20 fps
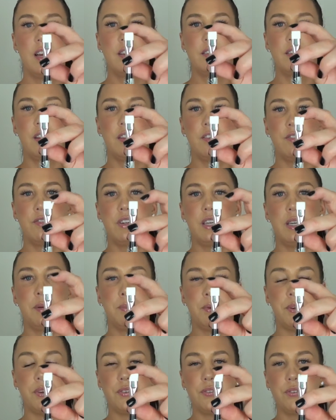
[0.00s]
So they're really
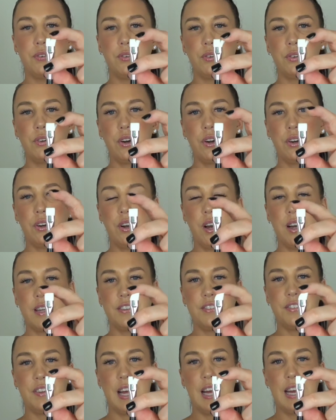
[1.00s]
beautiful, got
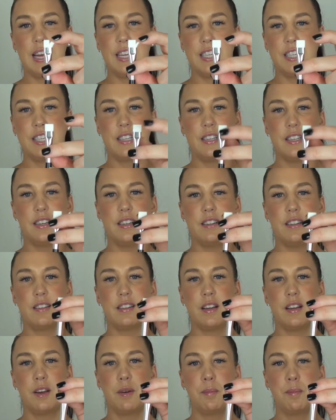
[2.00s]
nice flat
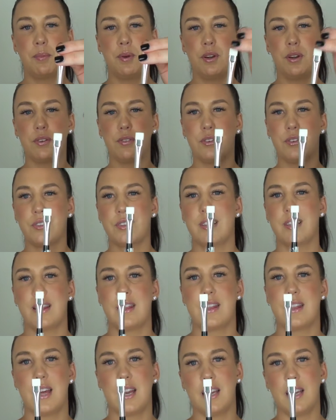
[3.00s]
edges, beautiful
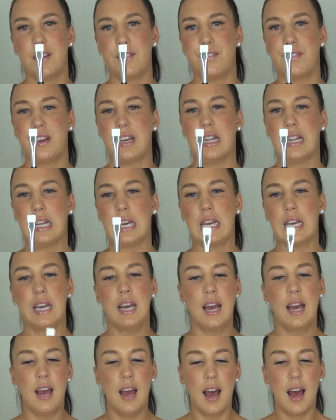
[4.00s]
synthetic feeling.